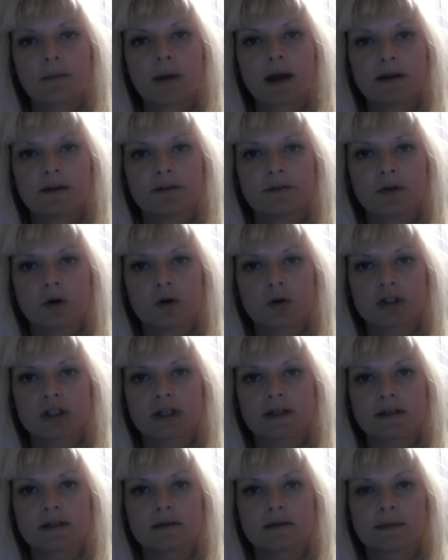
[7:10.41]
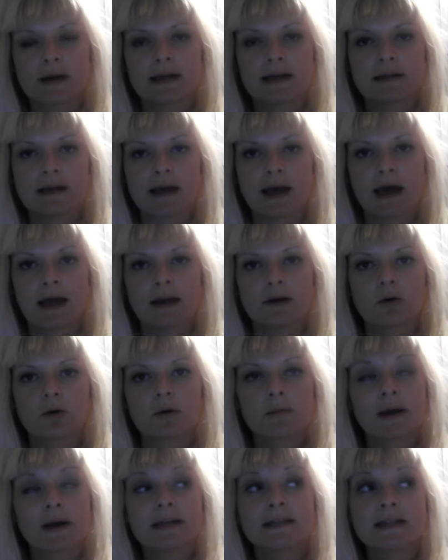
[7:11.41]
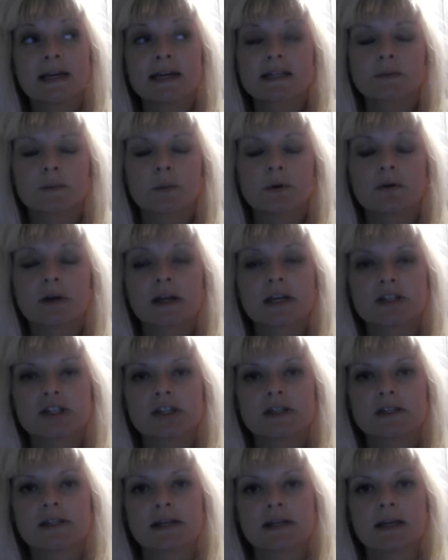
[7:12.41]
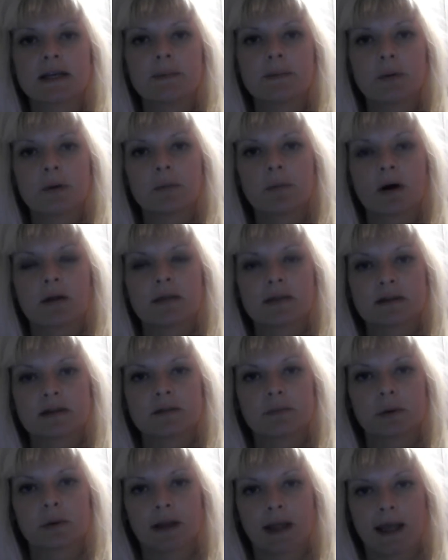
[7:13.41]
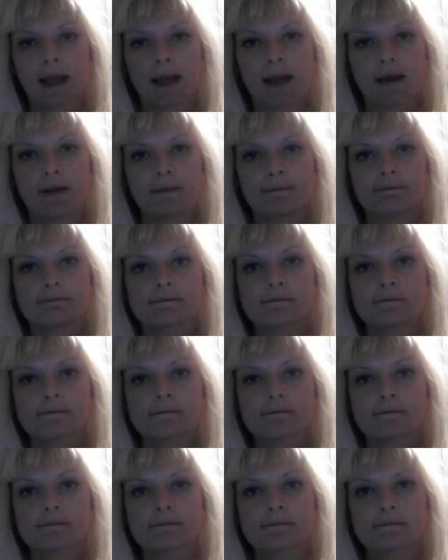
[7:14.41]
my devotion to my dad or my desperation to keep him on this planet.